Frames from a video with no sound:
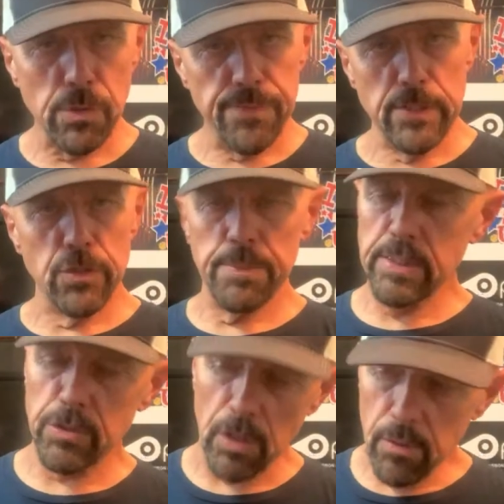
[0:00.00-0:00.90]

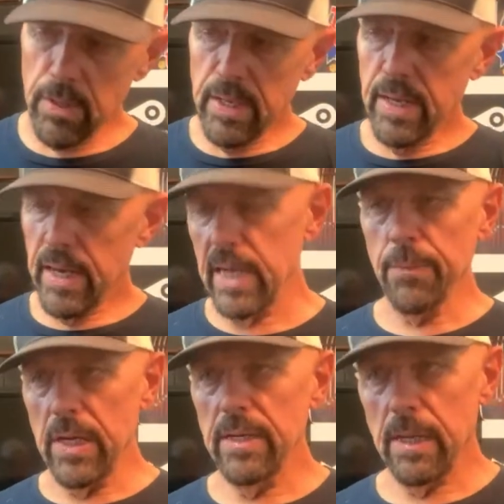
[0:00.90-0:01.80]
fisherman. So
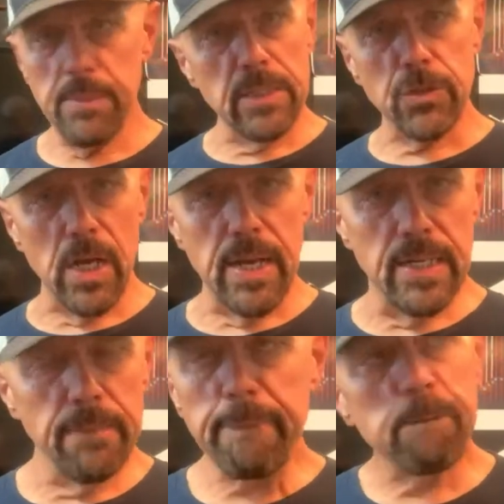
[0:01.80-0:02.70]
anyway, I'm in
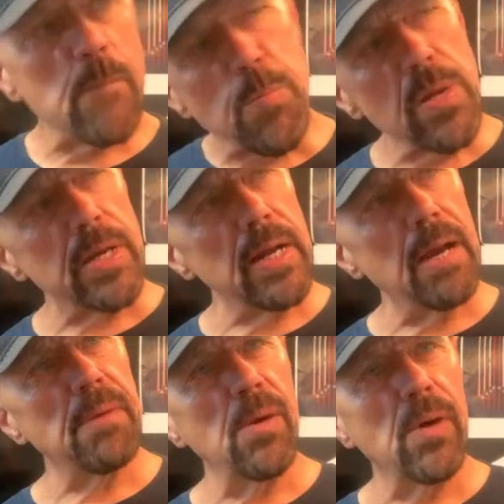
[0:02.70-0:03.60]
China, I'm looking
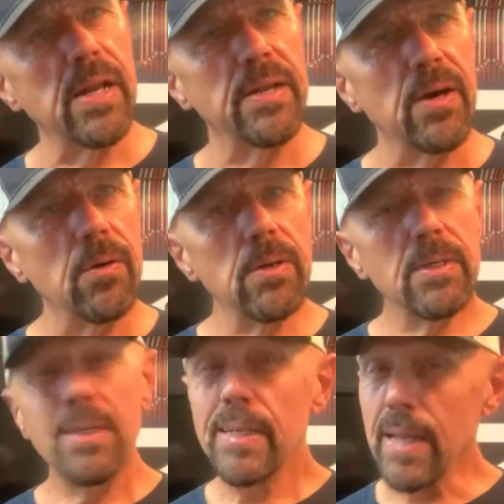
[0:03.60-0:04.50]
out my window,
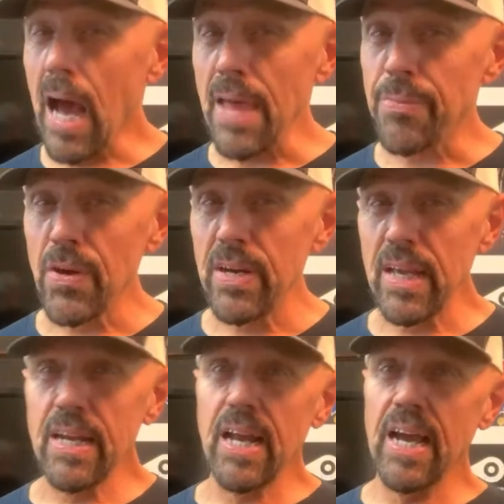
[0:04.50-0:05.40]
9:30
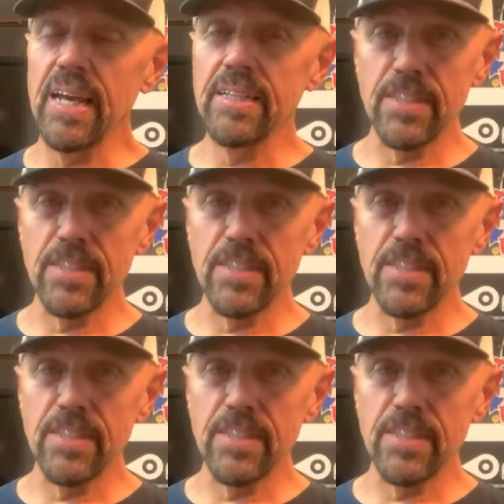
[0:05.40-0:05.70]
at night.